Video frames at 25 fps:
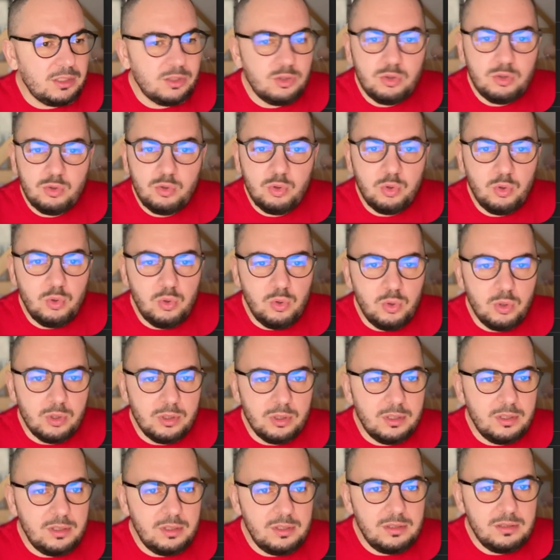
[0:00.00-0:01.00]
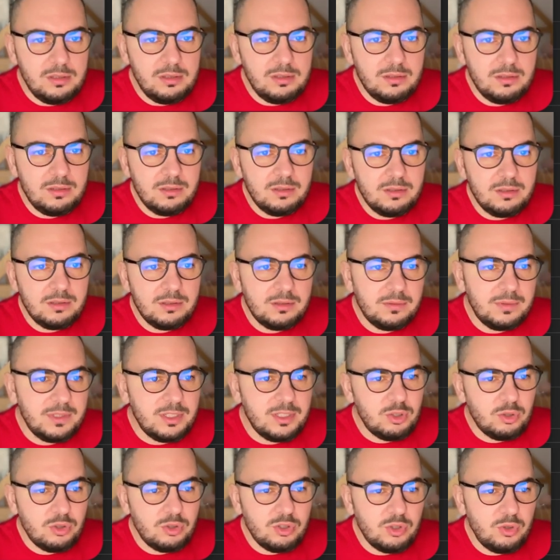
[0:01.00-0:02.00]
tool,
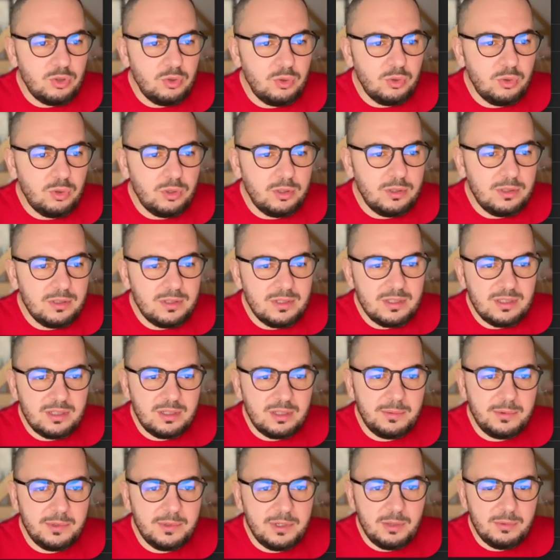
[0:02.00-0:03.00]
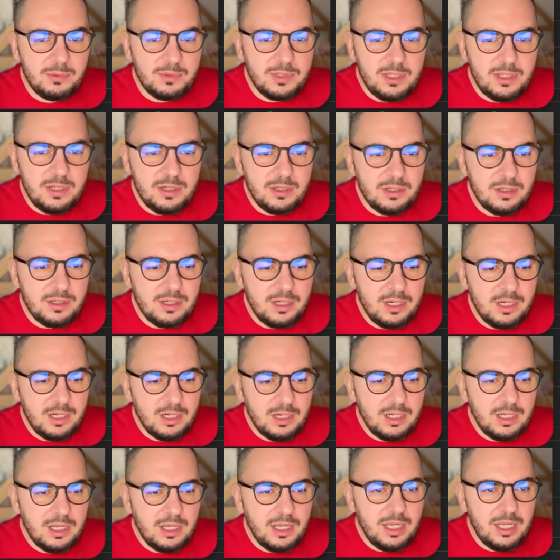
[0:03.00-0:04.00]
resource tool, somewhere around here,
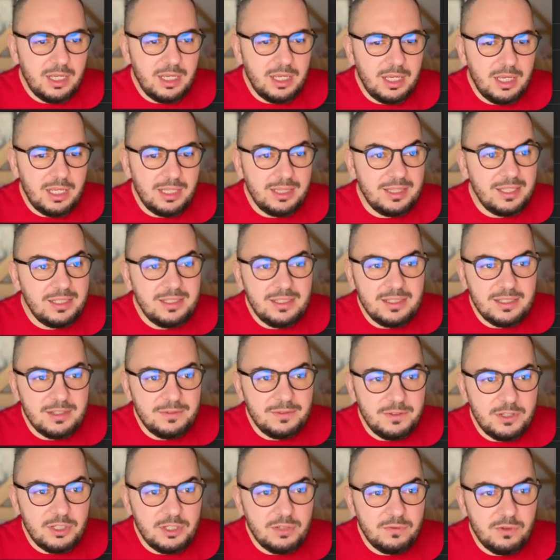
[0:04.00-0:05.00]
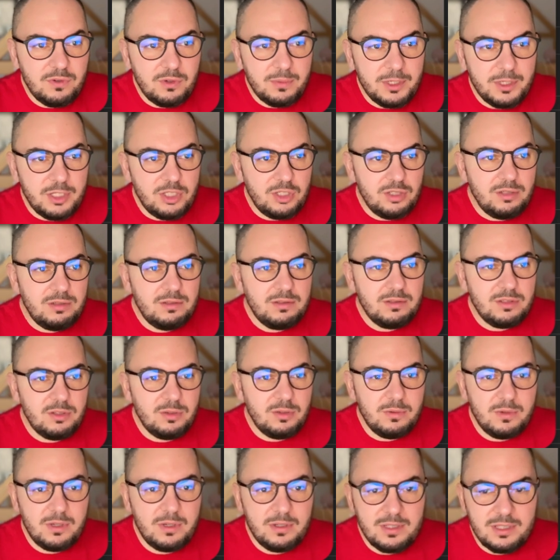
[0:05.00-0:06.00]
and this is the fish information.
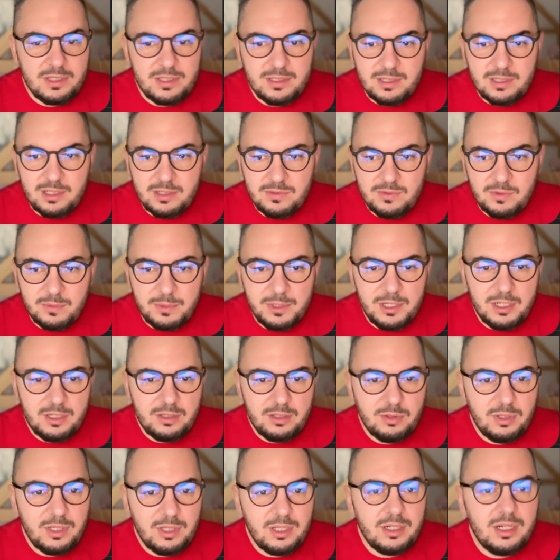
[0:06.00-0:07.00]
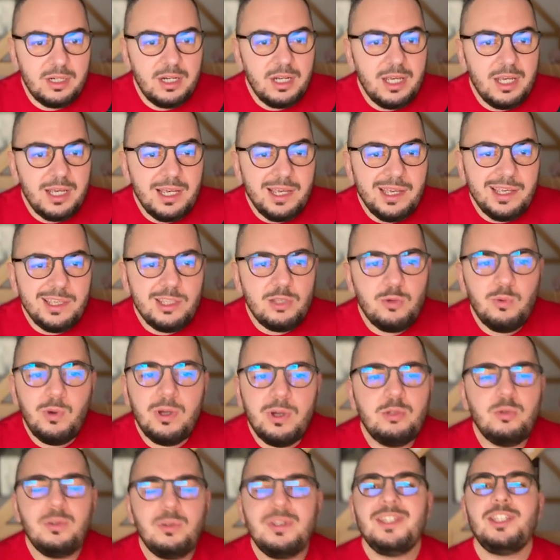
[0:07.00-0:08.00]
So it starts from here to here. You
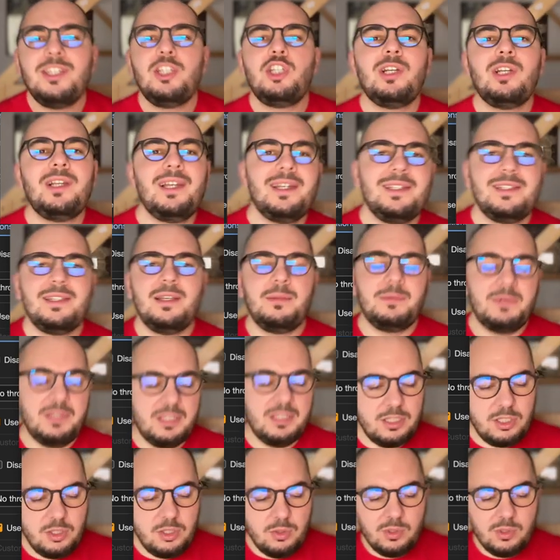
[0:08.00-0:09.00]
want to initialize something. You